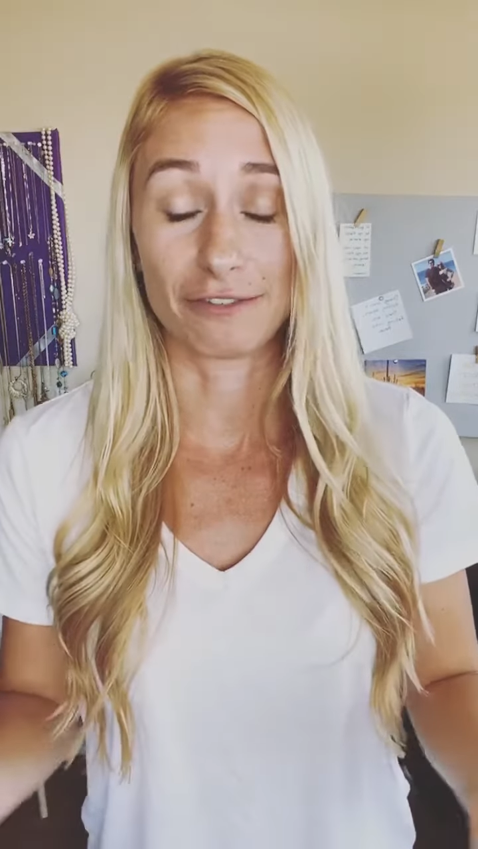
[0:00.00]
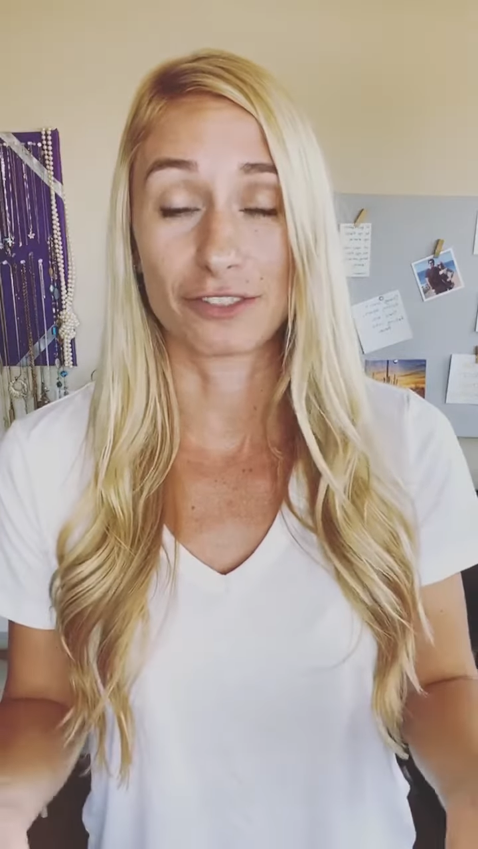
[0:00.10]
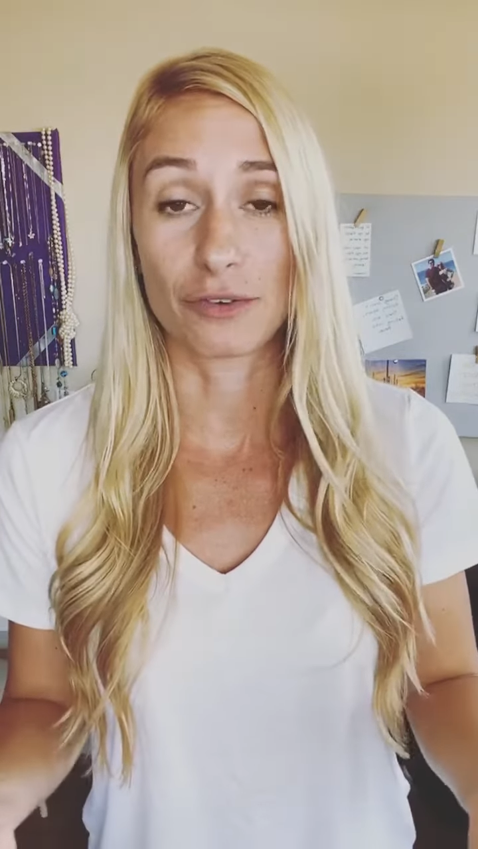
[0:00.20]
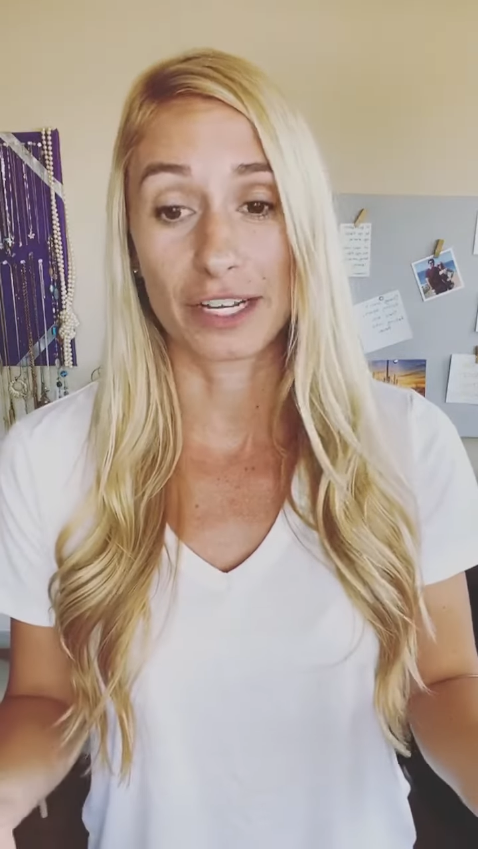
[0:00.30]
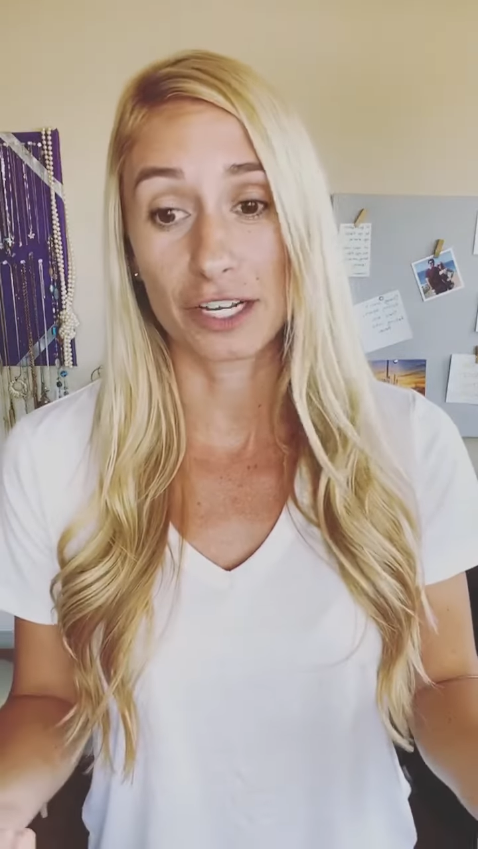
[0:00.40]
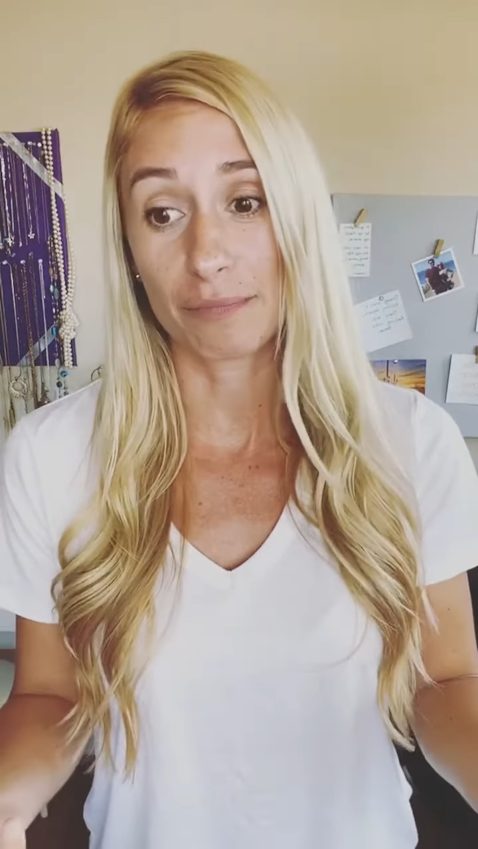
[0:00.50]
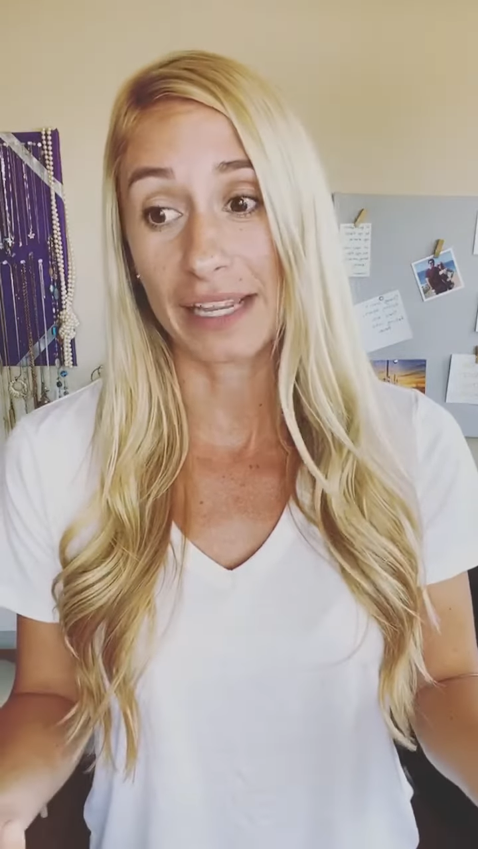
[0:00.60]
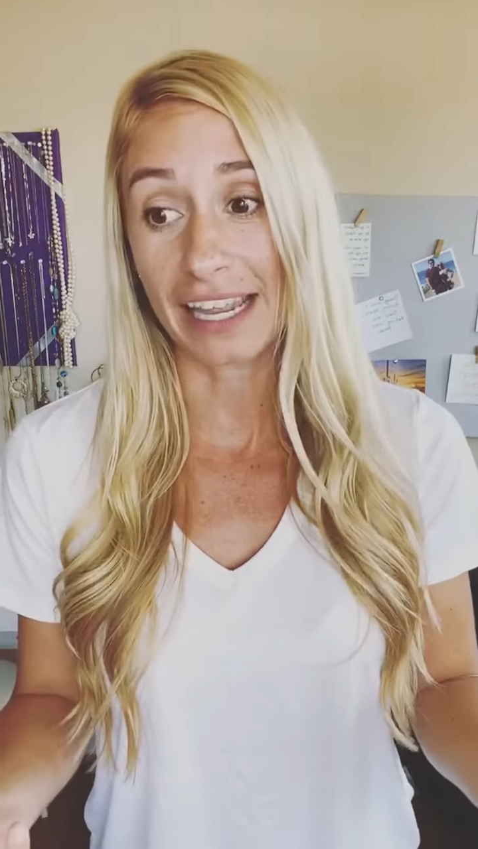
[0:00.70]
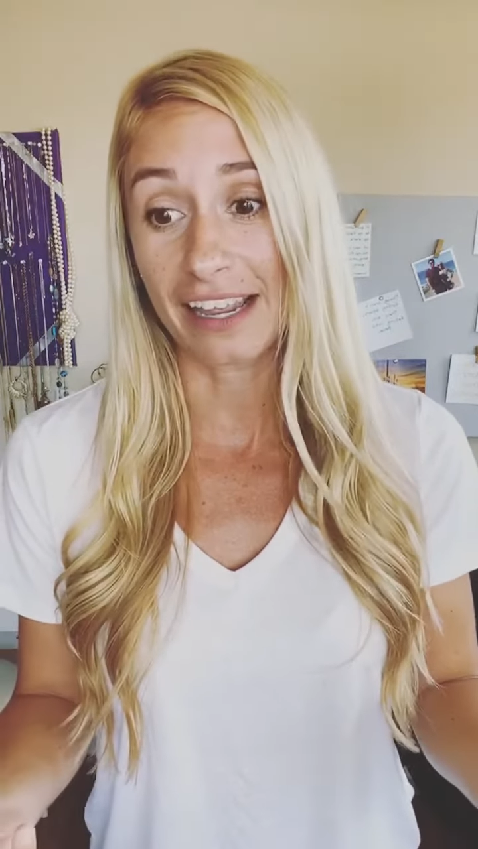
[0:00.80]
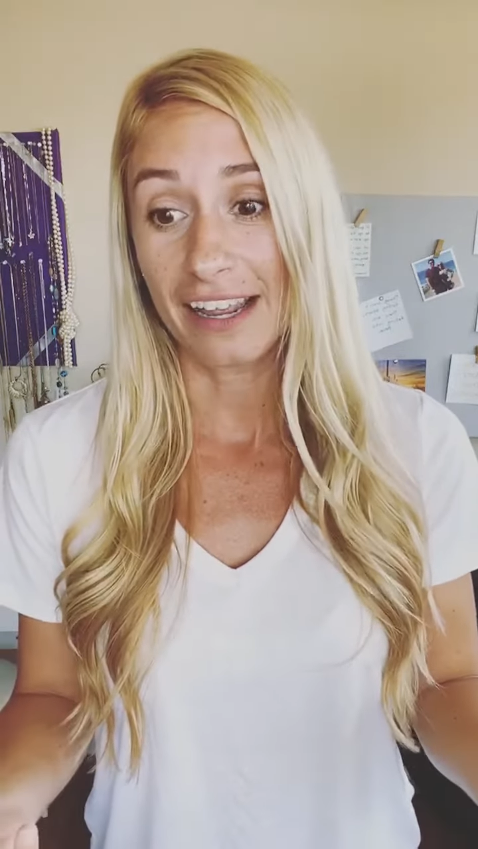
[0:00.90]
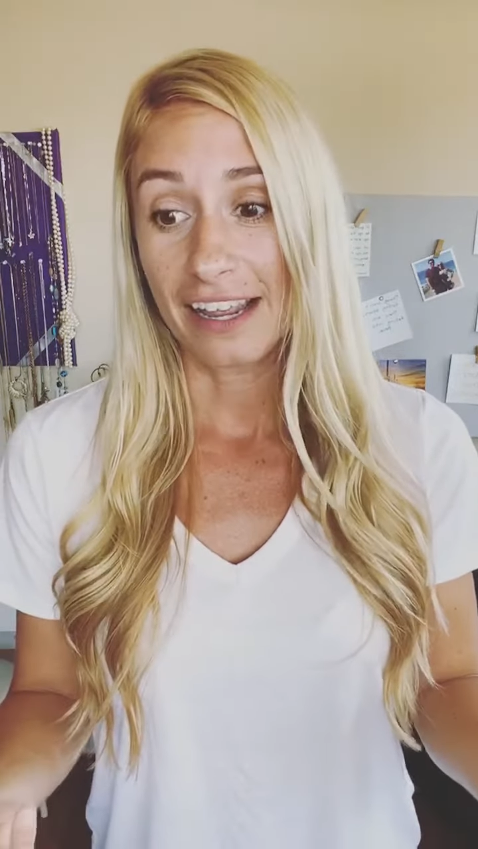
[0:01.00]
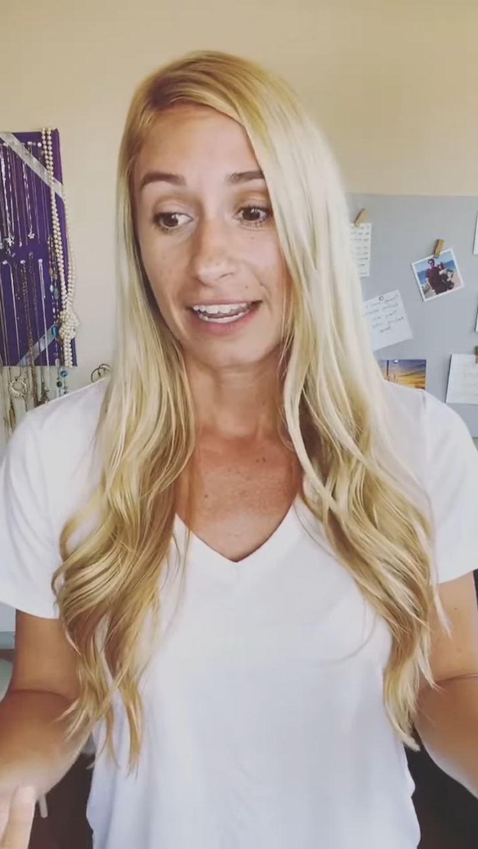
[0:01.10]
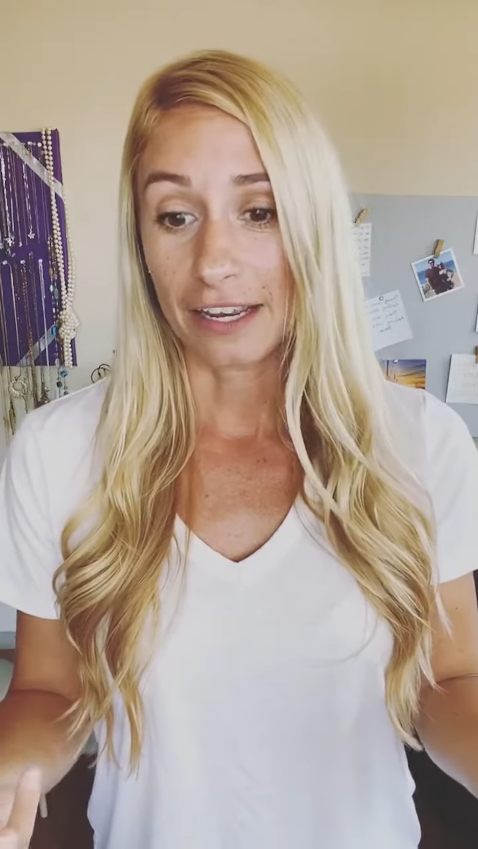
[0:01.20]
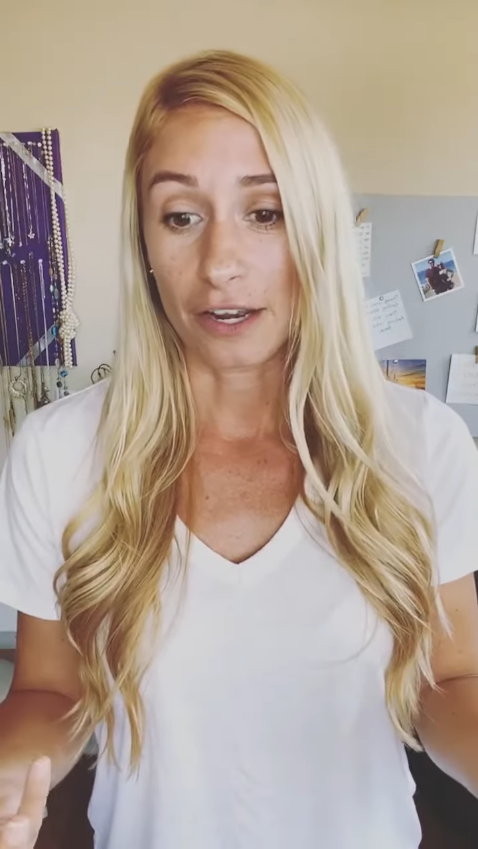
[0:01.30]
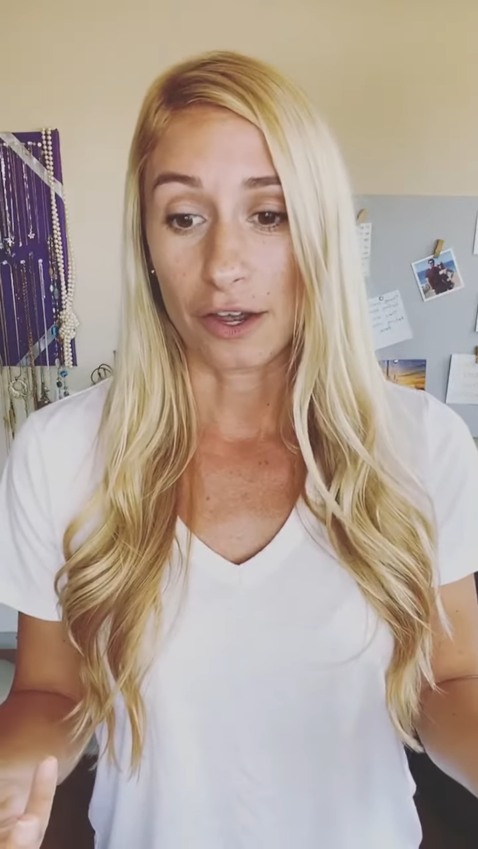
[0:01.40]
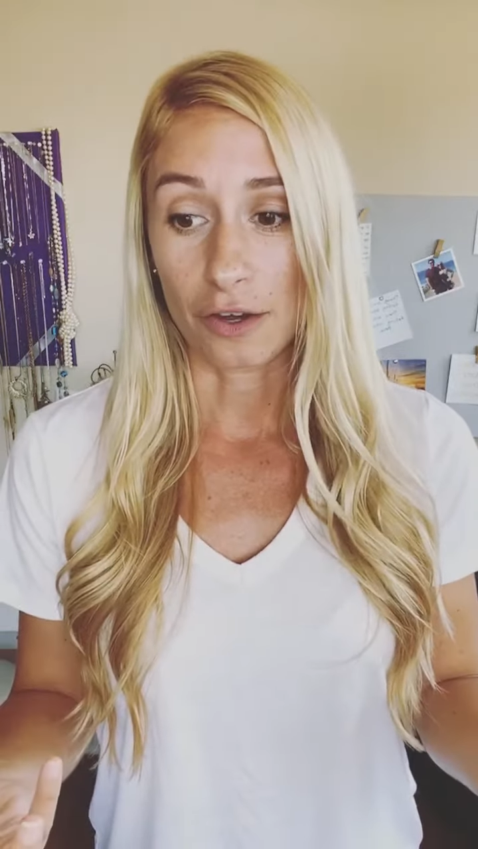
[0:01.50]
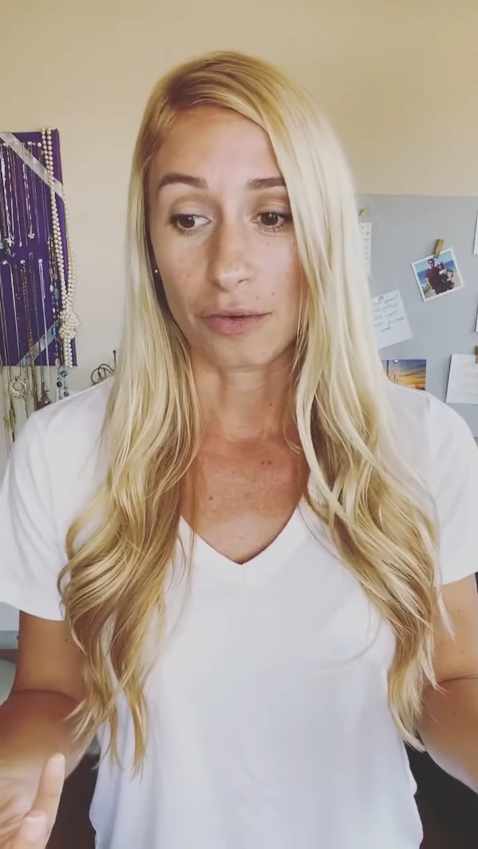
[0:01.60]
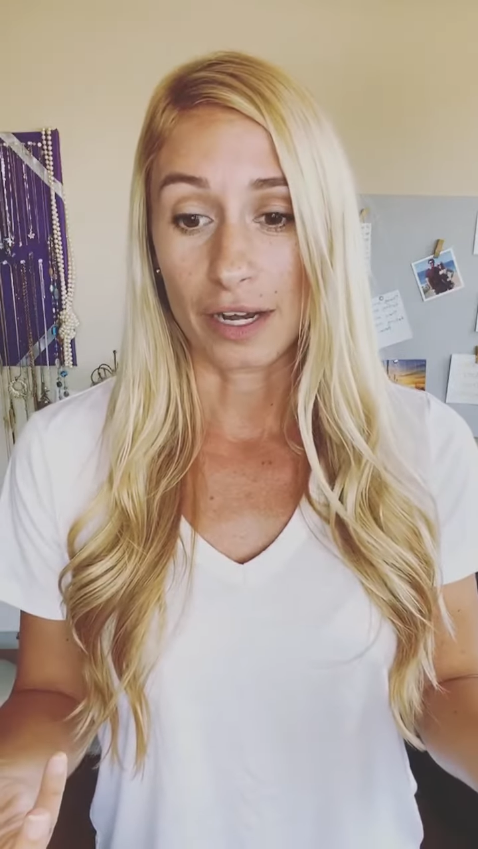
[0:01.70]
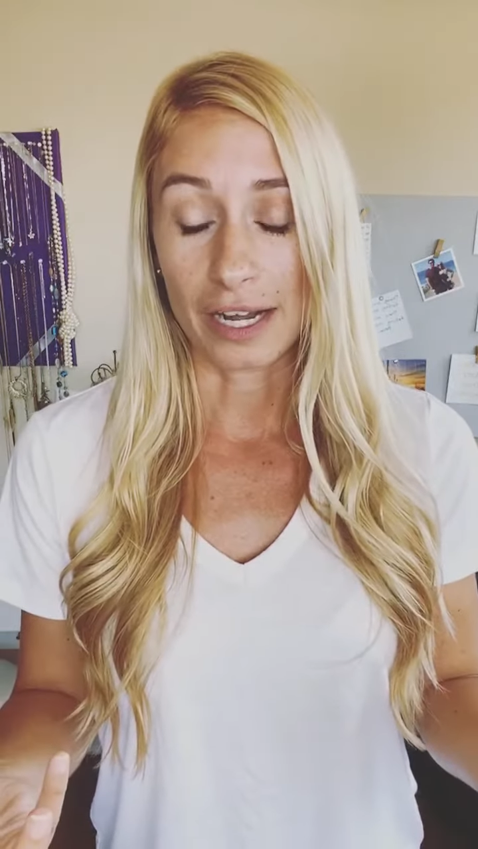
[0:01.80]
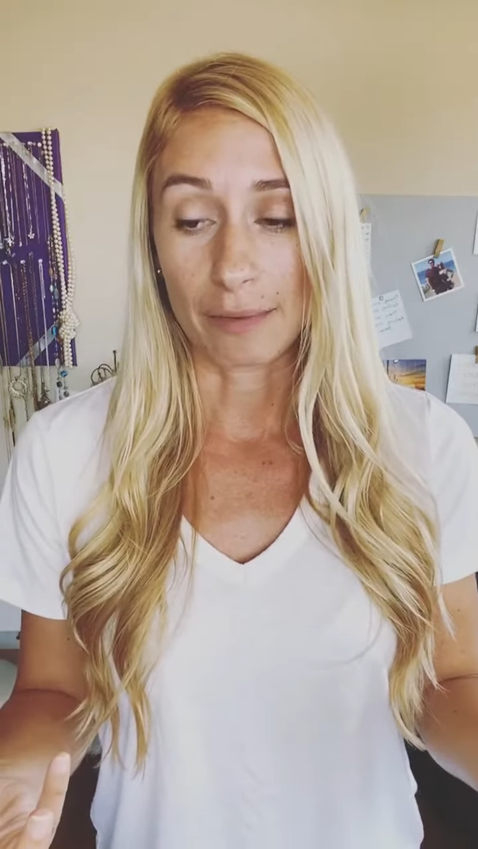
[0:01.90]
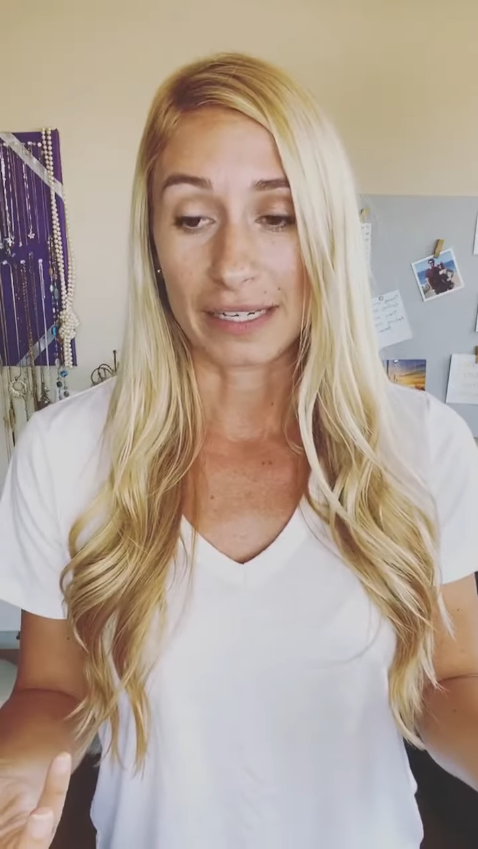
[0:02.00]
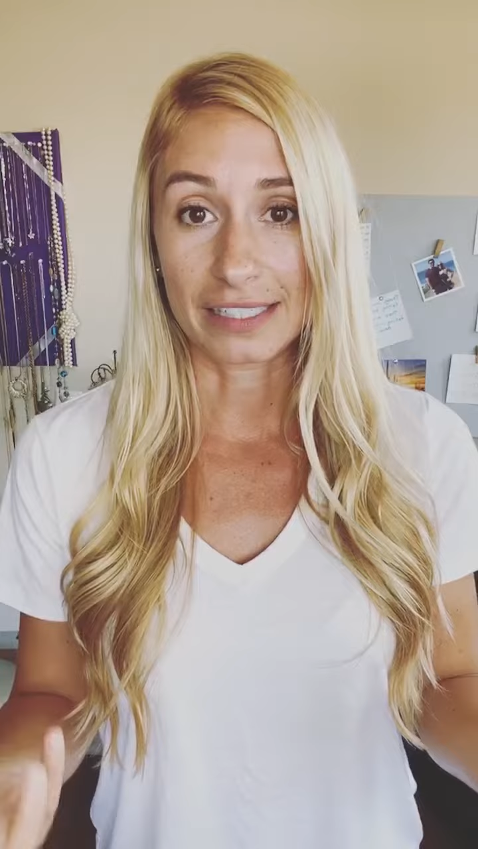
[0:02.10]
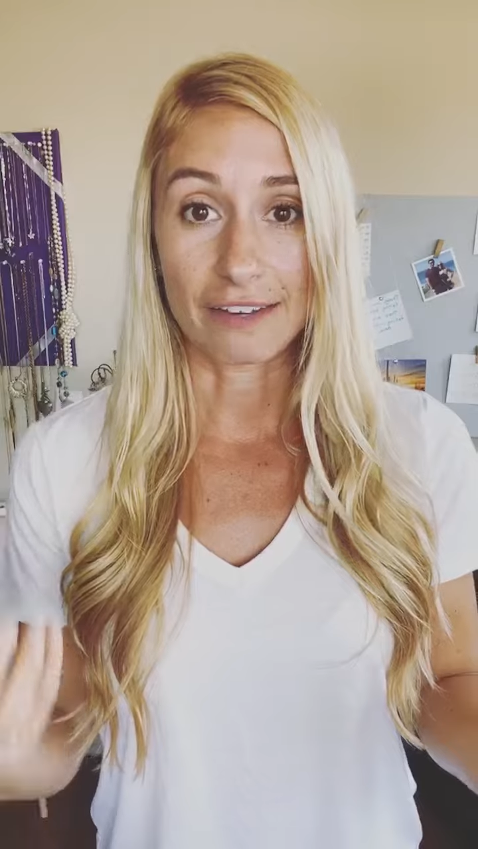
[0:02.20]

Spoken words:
So it could be, instead